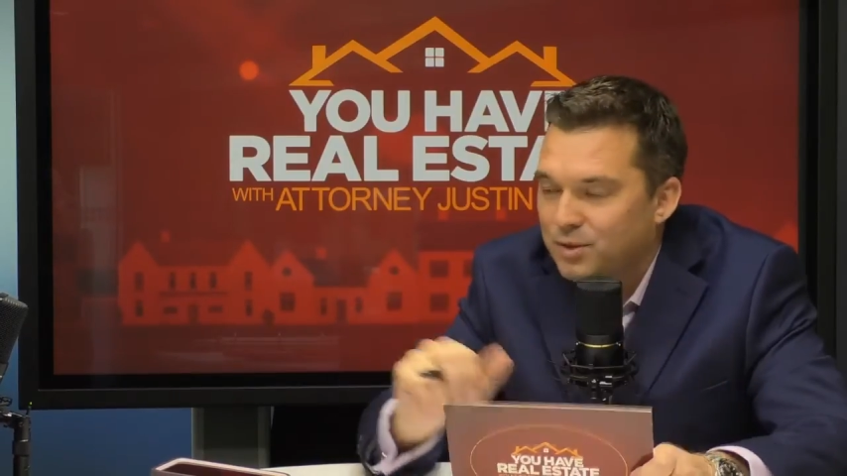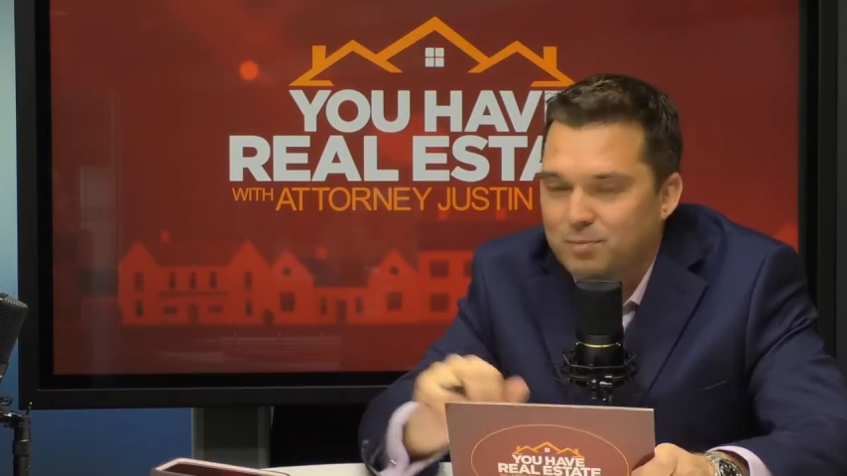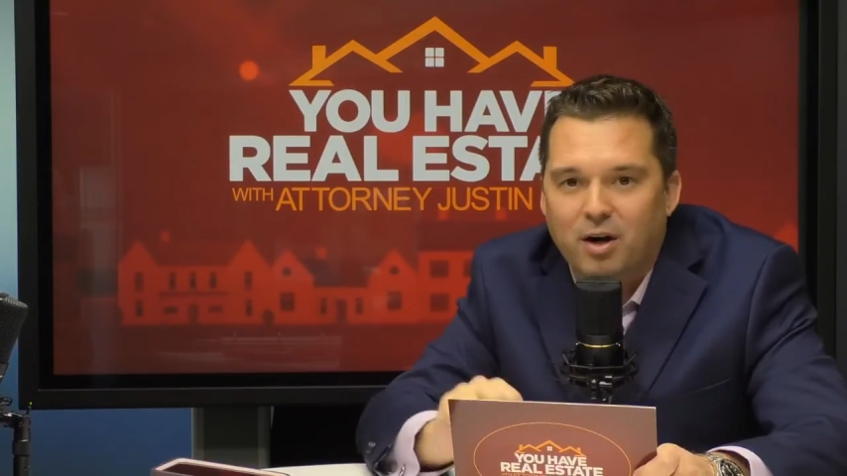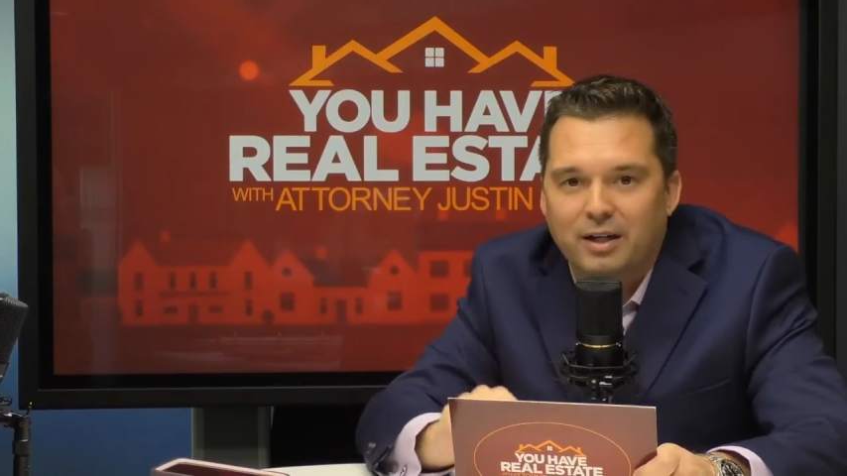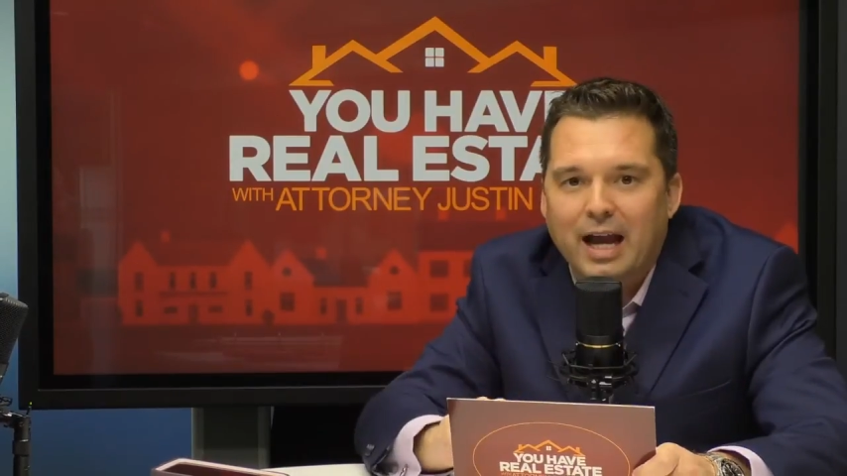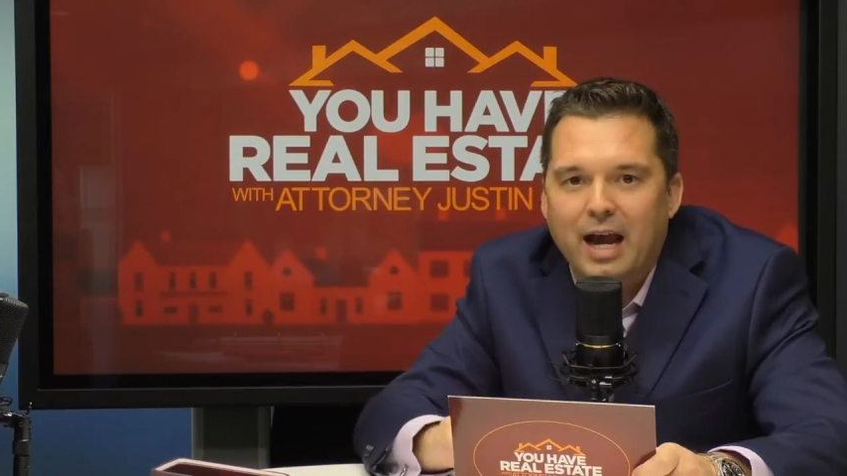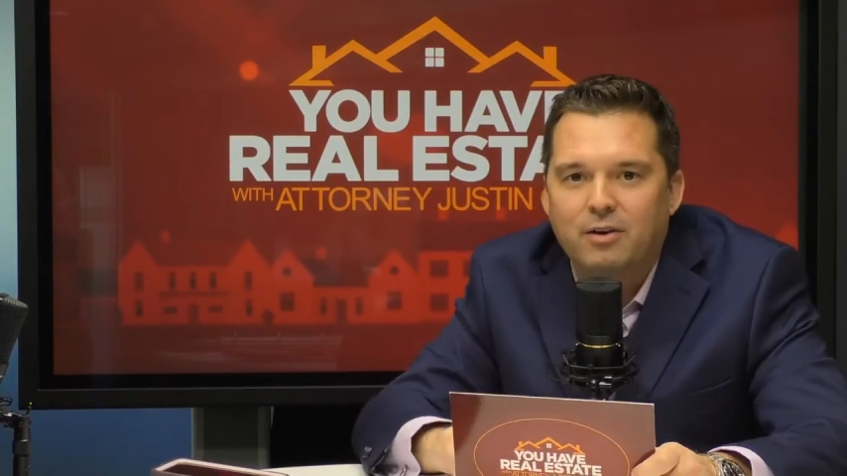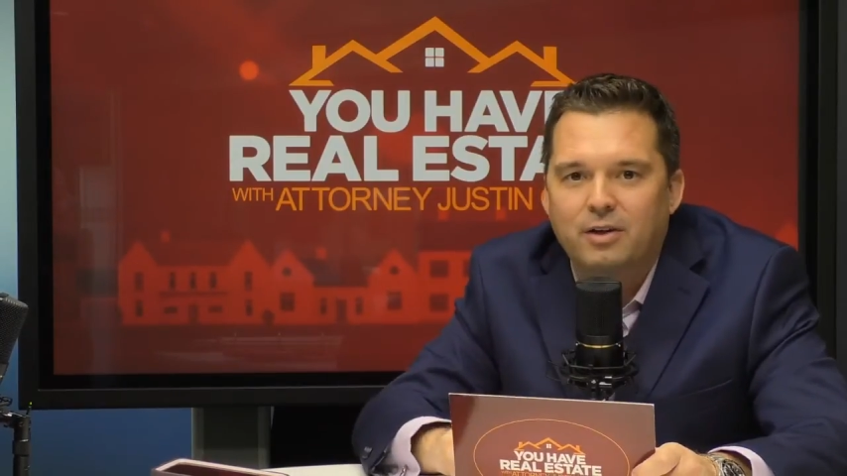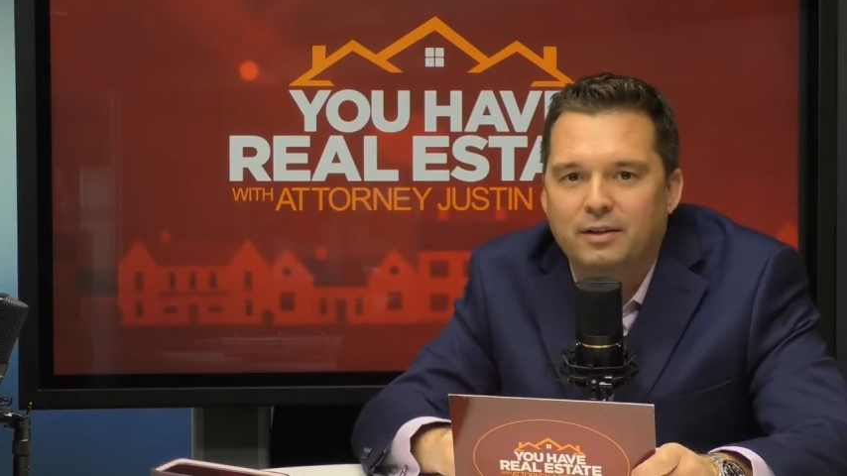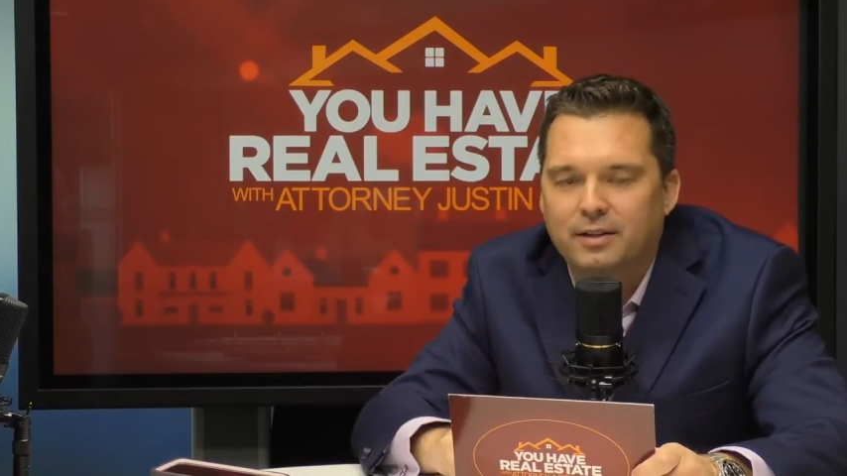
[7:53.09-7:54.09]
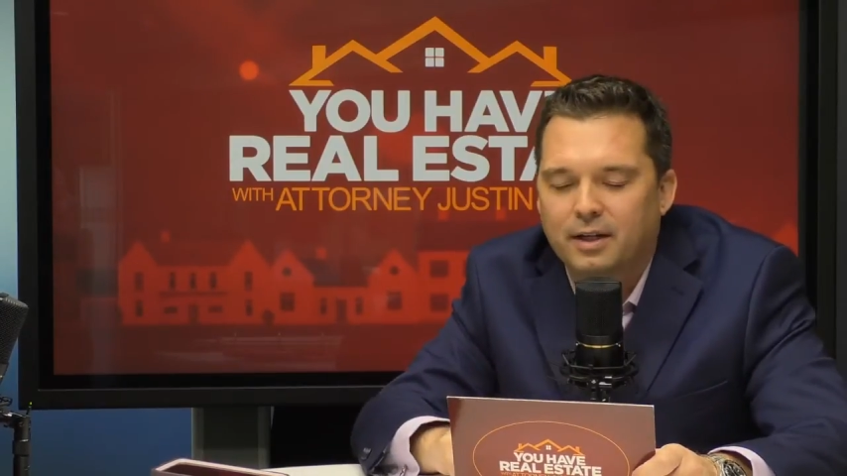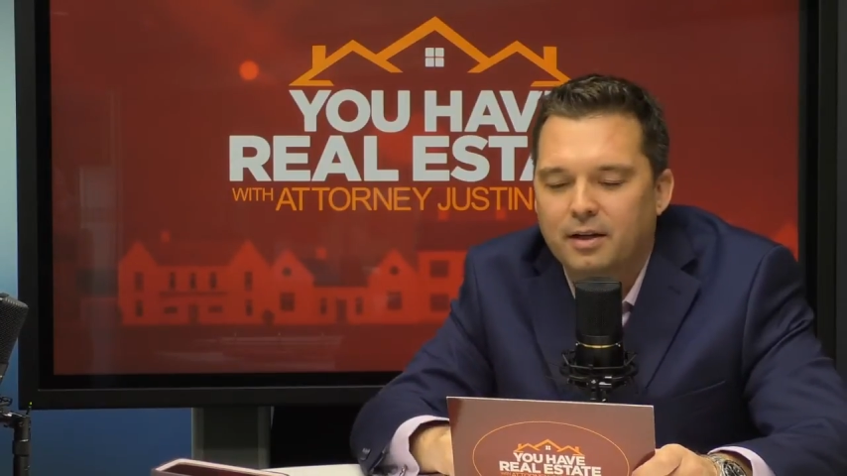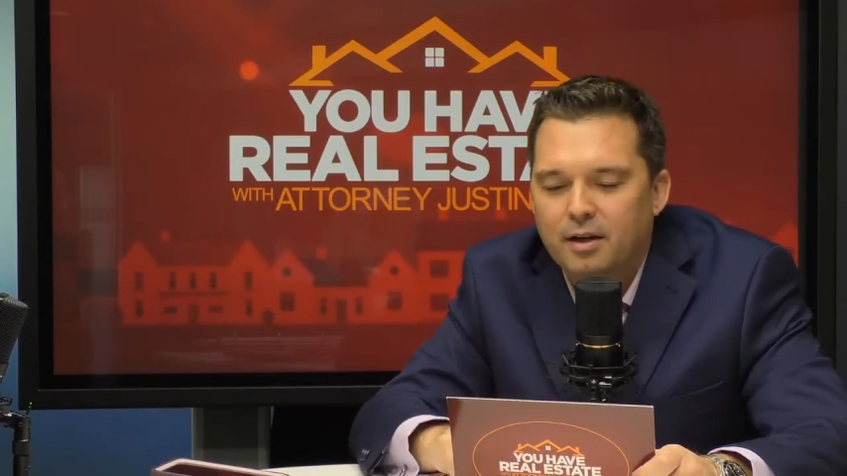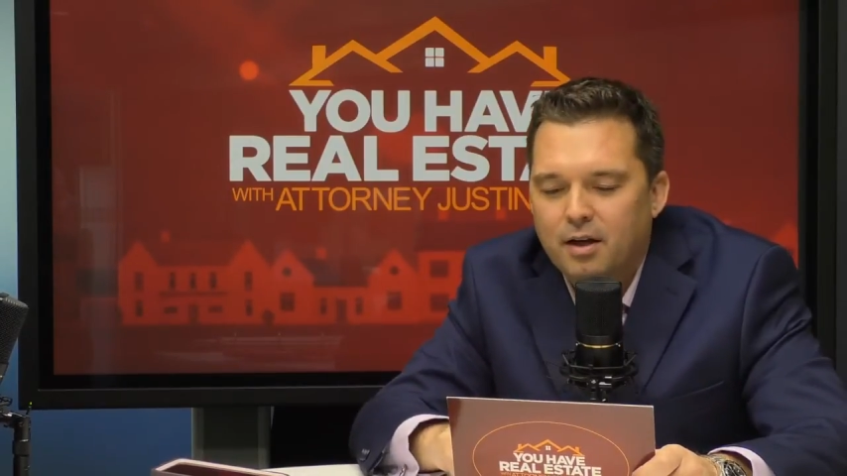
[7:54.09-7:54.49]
smart guy or anything.